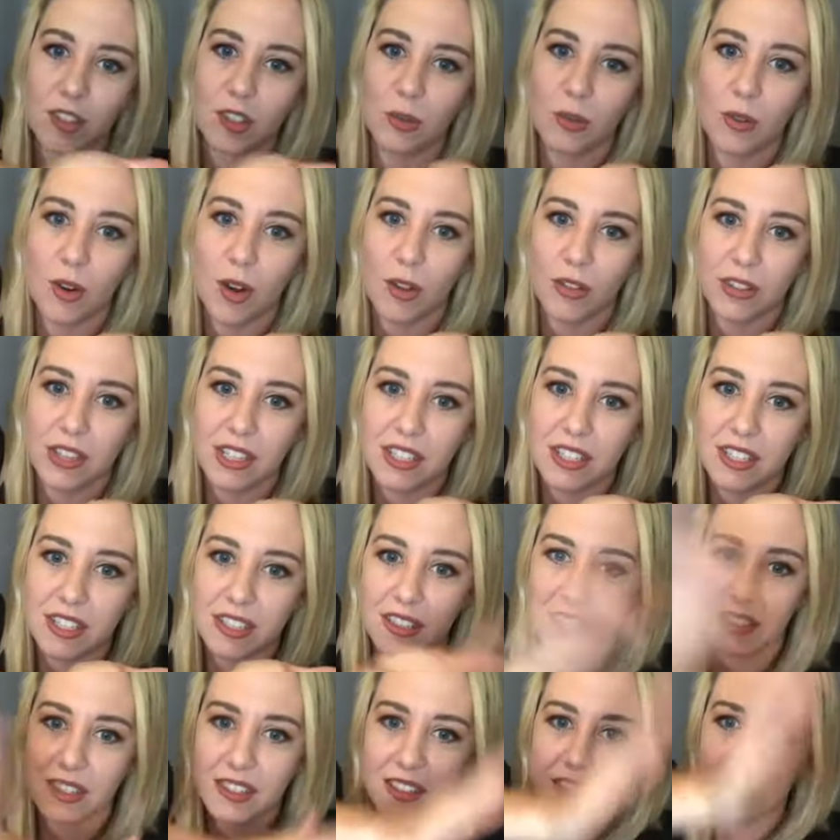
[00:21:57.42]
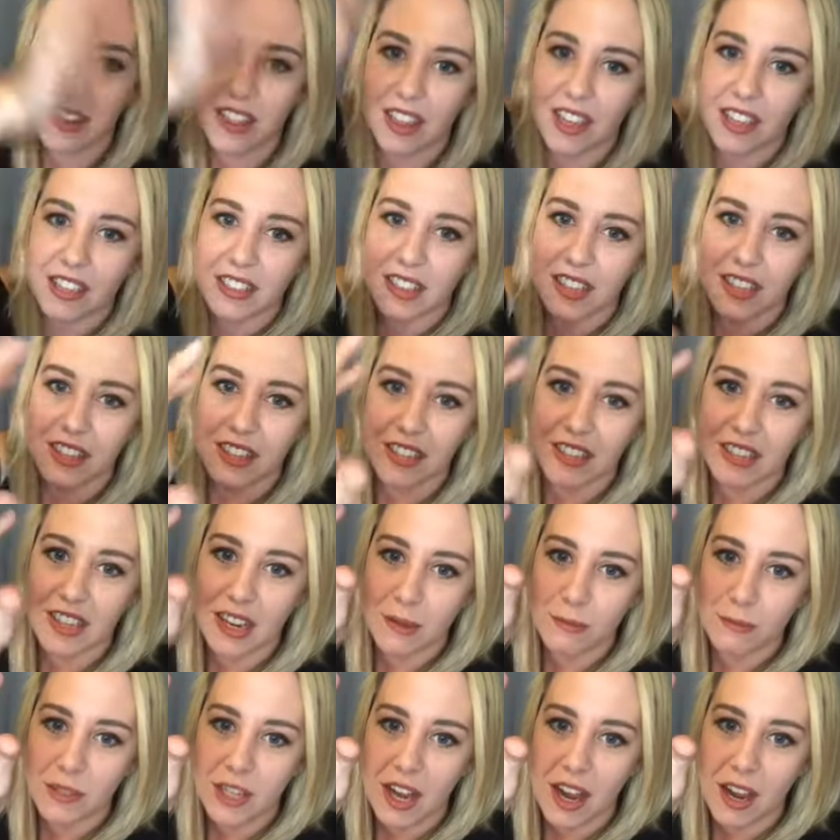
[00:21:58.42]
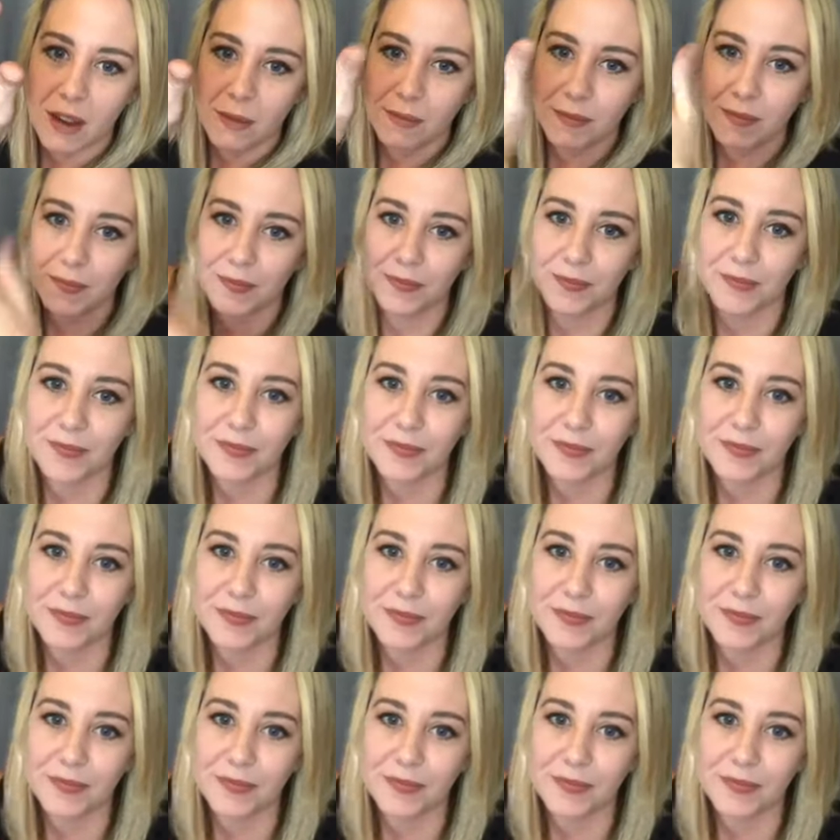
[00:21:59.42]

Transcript: doing all these things at the same time.